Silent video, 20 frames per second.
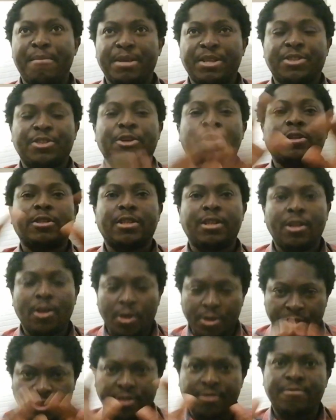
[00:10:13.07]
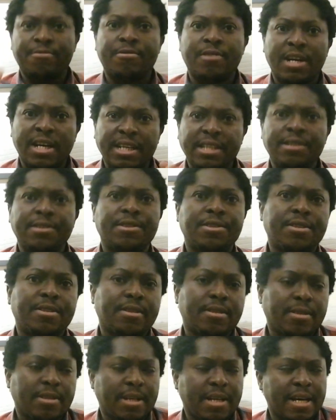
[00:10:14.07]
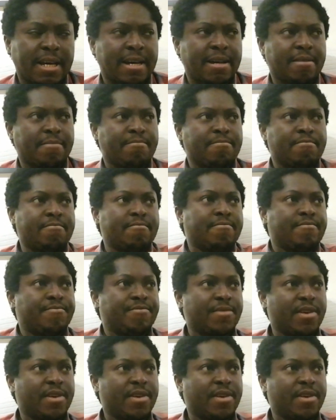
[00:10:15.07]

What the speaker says: It's got lots of rides, and